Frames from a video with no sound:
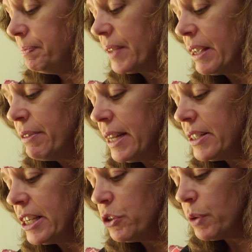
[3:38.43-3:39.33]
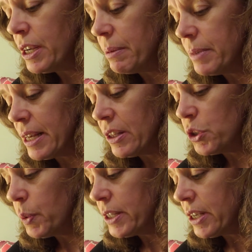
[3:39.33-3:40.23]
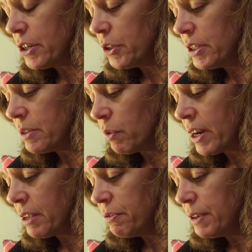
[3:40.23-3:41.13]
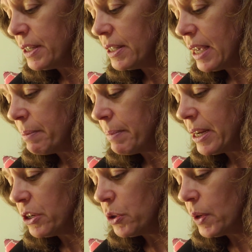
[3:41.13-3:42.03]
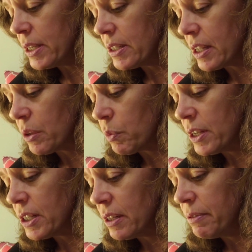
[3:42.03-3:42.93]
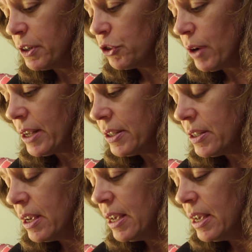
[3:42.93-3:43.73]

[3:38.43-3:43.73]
Even as he dreamed, and the twigs under his running feet had made a noise like the rustle of her dress,